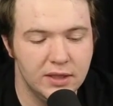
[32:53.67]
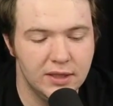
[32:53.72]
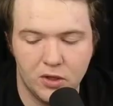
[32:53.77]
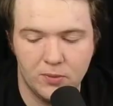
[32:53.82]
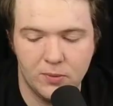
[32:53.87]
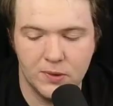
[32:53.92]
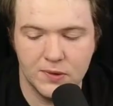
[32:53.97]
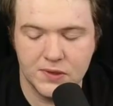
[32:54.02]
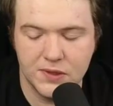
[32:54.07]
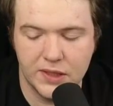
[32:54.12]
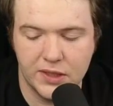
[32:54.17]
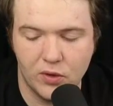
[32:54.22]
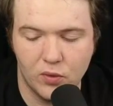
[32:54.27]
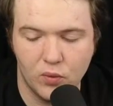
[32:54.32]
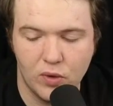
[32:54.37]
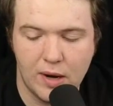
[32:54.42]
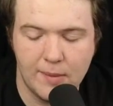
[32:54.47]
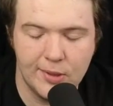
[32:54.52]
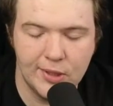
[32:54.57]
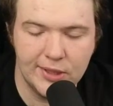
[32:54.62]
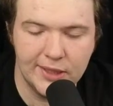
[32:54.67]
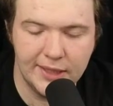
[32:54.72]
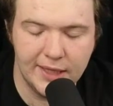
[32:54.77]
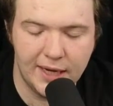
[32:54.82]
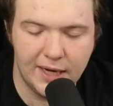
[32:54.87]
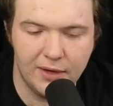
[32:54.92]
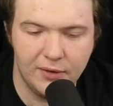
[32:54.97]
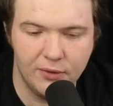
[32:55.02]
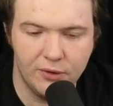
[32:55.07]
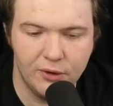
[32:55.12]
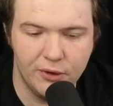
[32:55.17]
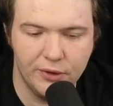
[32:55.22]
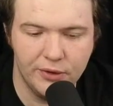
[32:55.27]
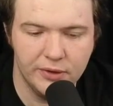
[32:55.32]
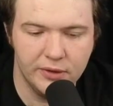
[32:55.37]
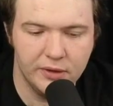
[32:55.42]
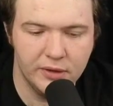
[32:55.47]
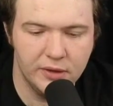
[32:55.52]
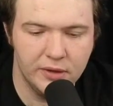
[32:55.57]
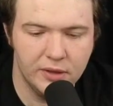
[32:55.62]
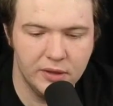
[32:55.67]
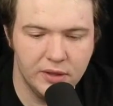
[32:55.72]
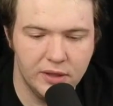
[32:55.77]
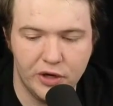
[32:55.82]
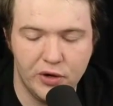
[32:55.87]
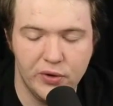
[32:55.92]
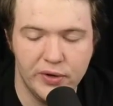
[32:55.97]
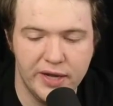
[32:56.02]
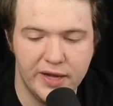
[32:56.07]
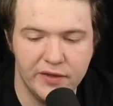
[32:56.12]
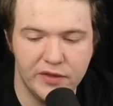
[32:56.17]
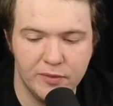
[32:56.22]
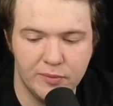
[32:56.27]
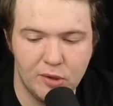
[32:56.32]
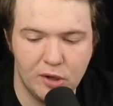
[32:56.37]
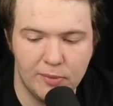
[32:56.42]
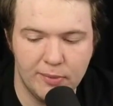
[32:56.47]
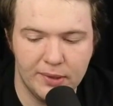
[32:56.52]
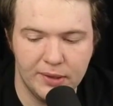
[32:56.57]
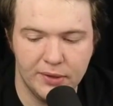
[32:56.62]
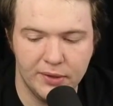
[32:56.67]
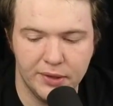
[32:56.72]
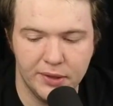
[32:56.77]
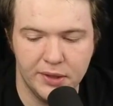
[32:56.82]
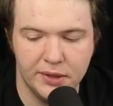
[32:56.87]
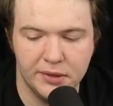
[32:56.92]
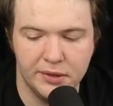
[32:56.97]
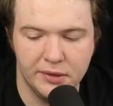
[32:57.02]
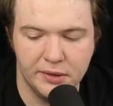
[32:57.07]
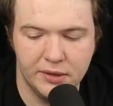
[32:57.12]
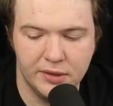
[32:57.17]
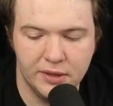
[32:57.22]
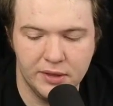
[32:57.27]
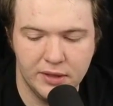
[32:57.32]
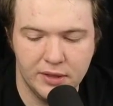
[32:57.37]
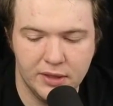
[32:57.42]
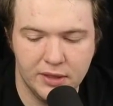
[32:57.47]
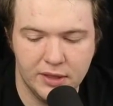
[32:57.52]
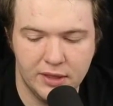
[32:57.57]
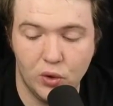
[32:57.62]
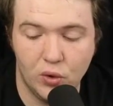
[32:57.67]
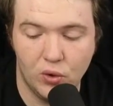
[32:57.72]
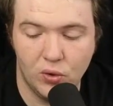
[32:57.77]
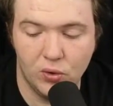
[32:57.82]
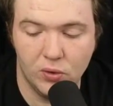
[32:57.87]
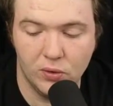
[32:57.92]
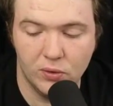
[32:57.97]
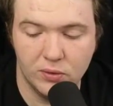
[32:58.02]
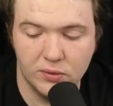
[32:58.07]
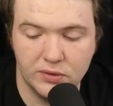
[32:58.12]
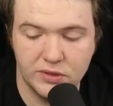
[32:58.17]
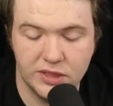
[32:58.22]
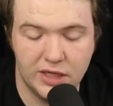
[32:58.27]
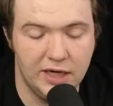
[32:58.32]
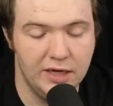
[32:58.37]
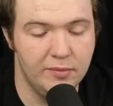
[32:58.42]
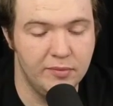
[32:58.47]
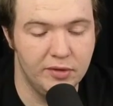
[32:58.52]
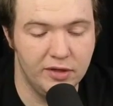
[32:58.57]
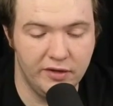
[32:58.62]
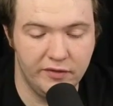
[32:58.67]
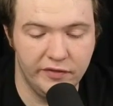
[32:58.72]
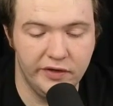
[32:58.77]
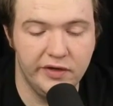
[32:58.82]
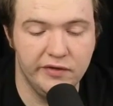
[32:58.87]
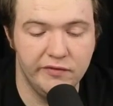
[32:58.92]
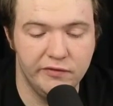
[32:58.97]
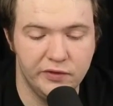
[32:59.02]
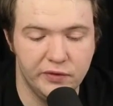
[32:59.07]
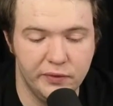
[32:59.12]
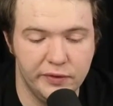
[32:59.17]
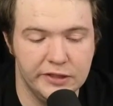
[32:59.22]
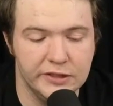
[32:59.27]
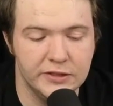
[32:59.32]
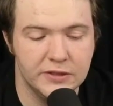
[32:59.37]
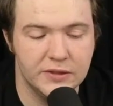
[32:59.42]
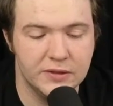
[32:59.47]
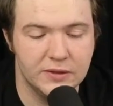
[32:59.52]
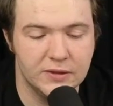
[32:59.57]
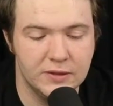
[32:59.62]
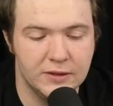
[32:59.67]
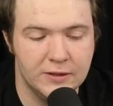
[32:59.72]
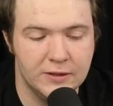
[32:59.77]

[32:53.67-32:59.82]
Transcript: almost like a Robert E. Howard, Conan the Barbarian, Cole type of influence,